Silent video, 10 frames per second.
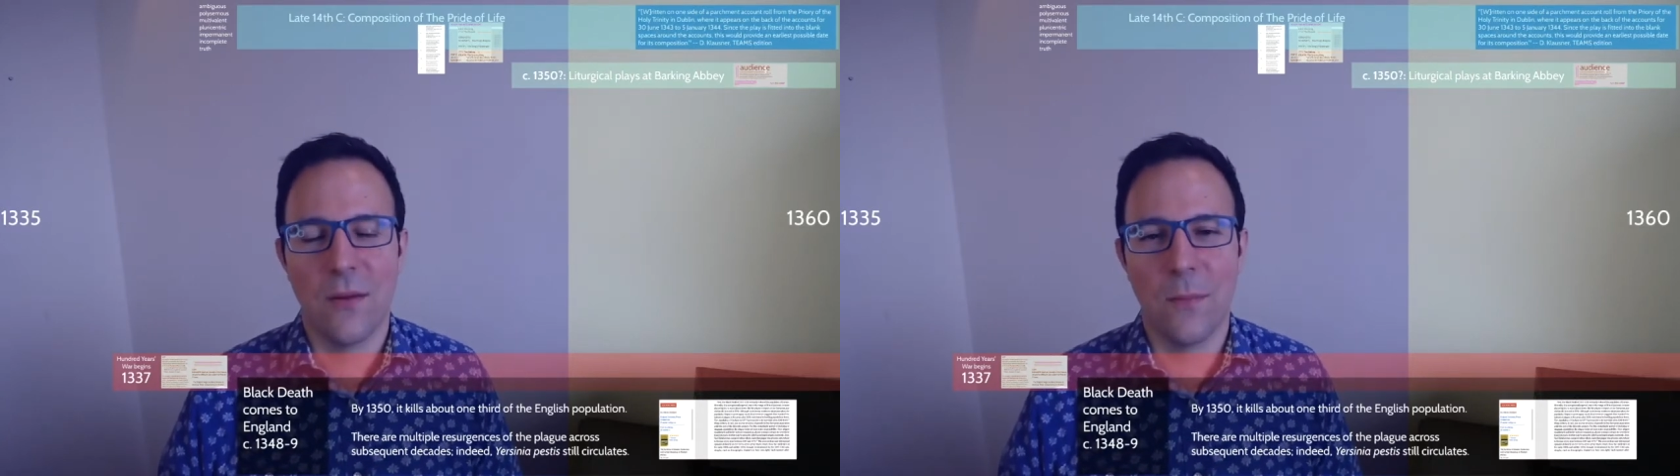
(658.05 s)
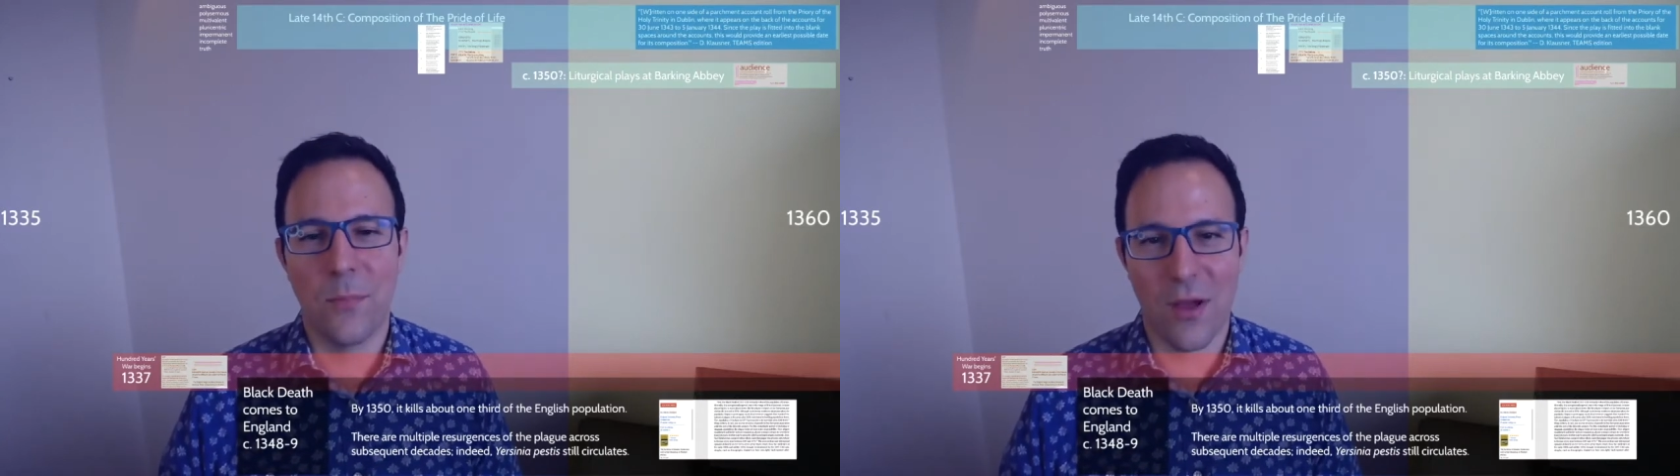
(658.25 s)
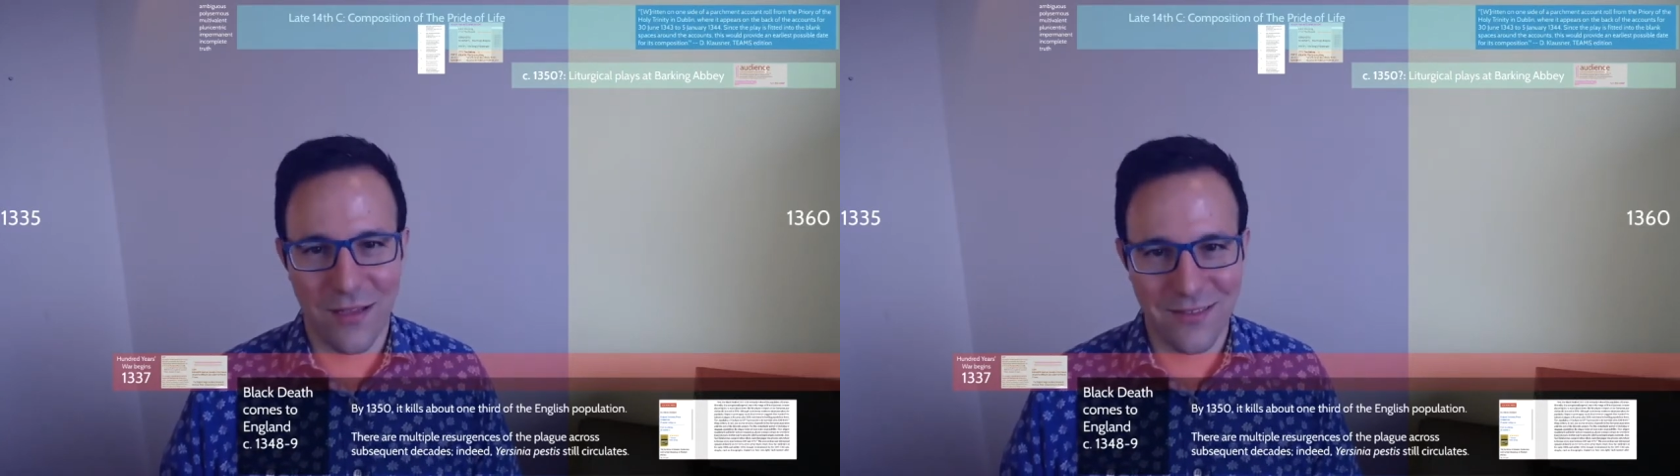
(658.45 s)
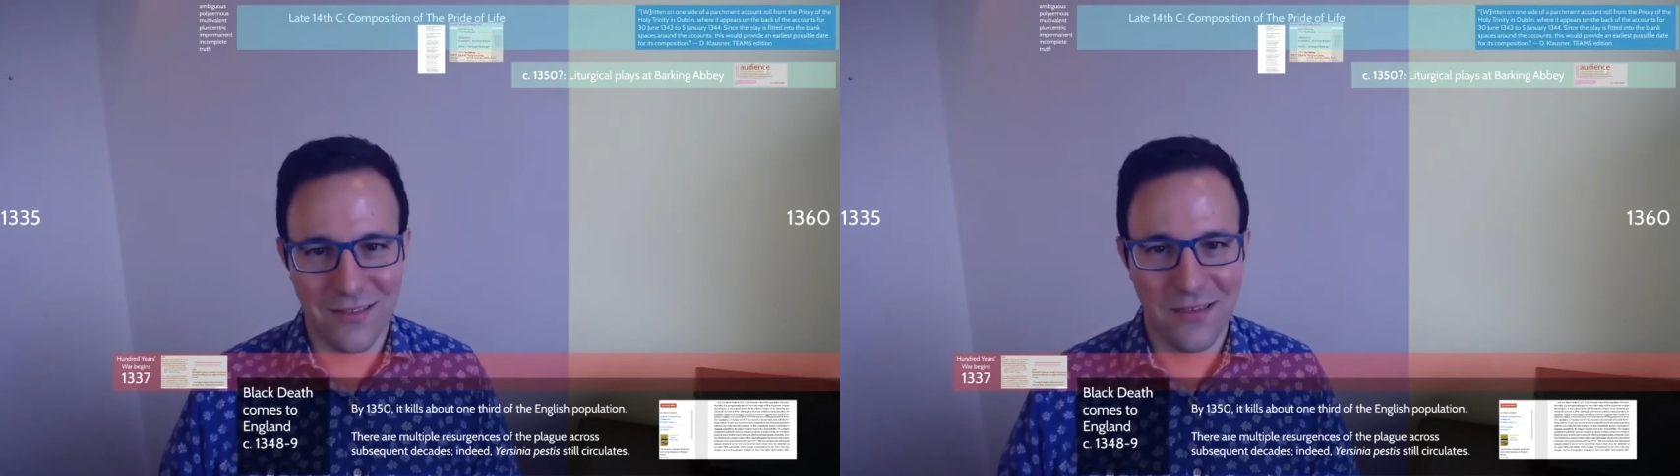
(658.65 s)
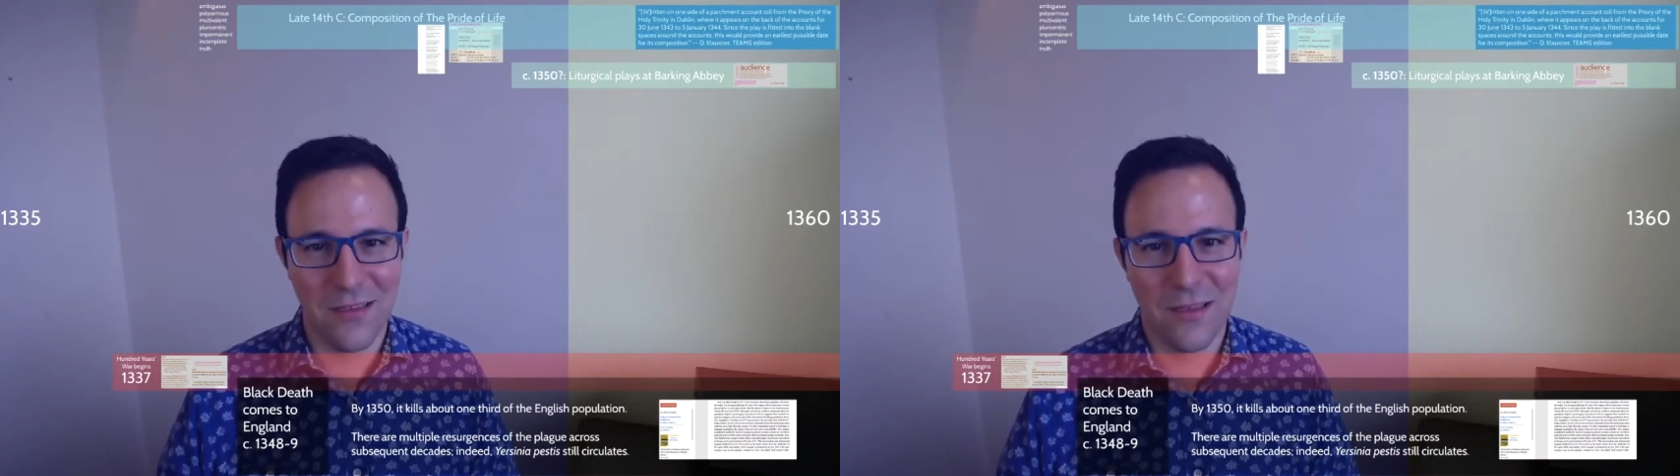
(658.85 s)
But
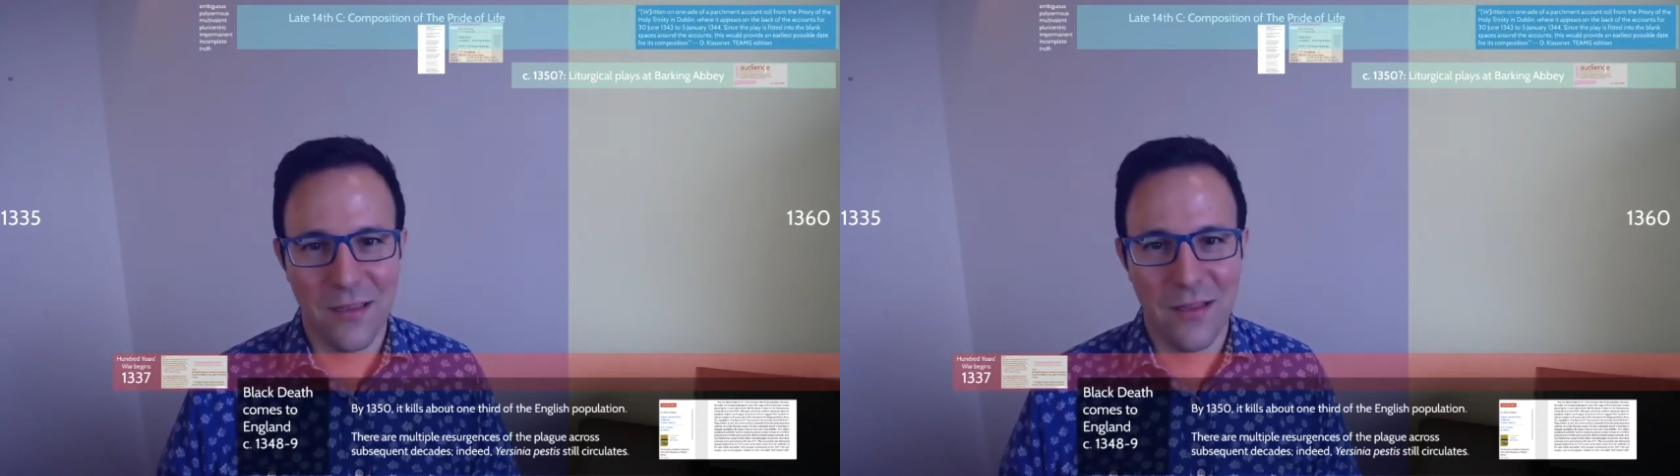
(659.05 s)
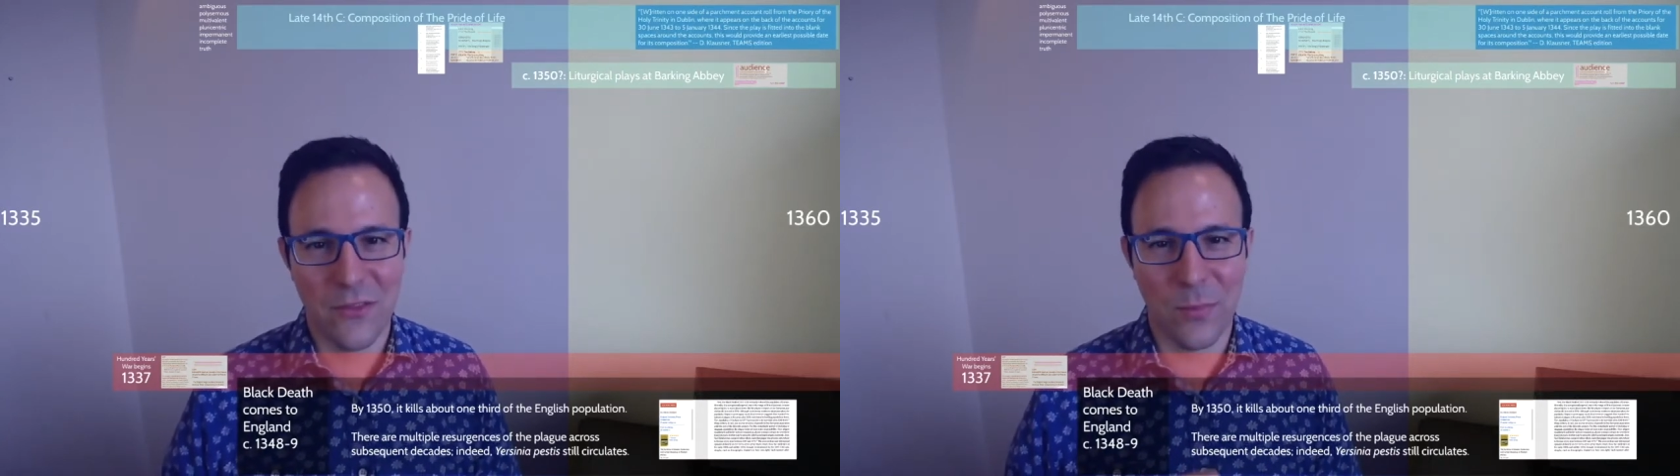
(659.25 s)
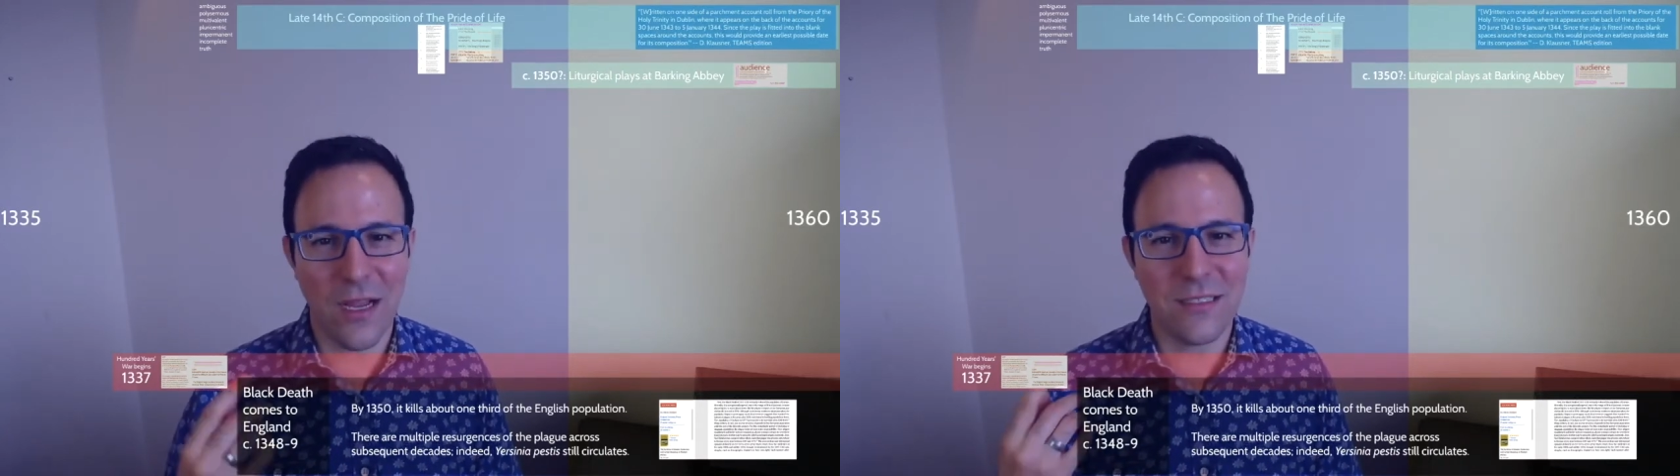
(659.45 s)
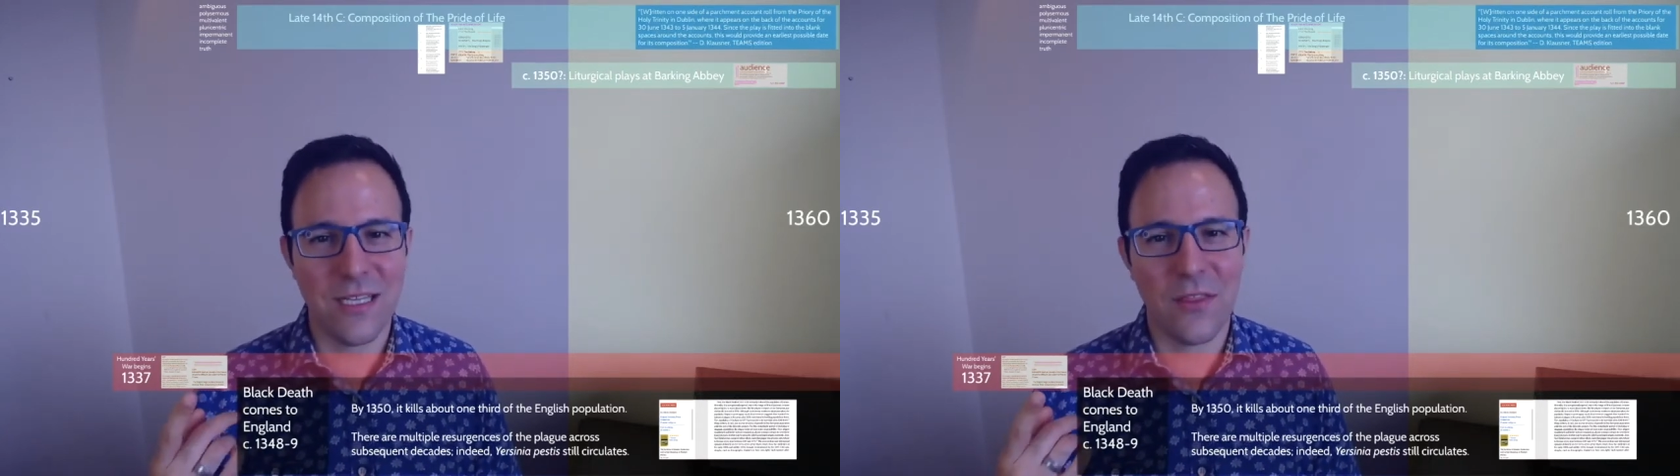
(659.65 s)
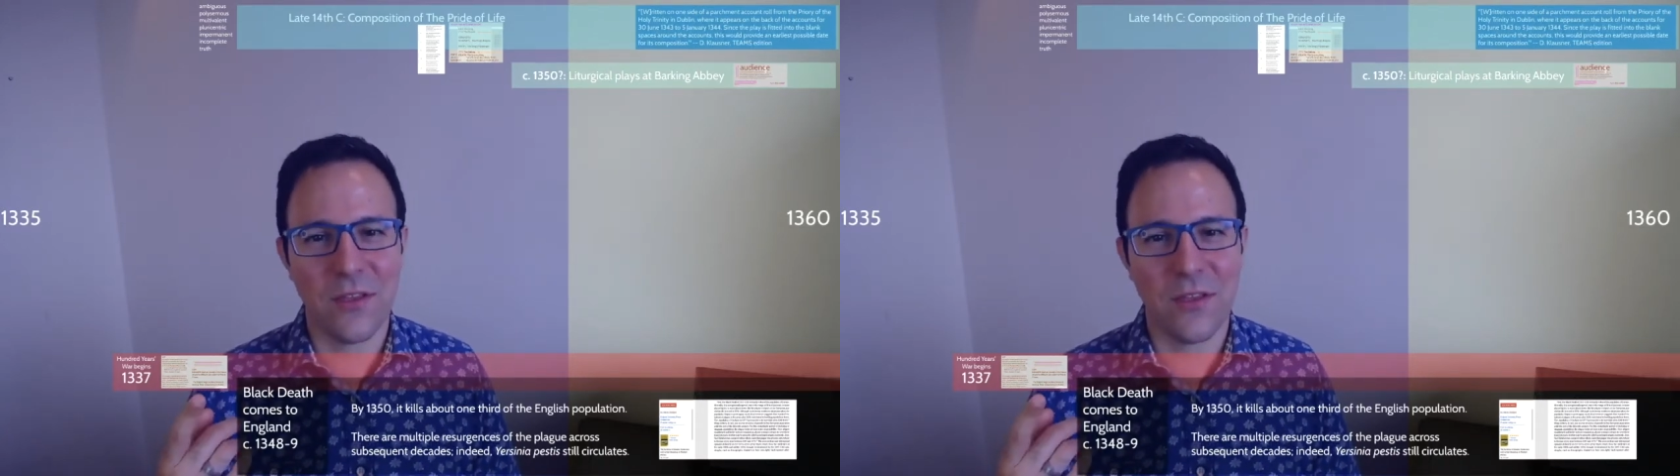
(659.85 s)
the Black Death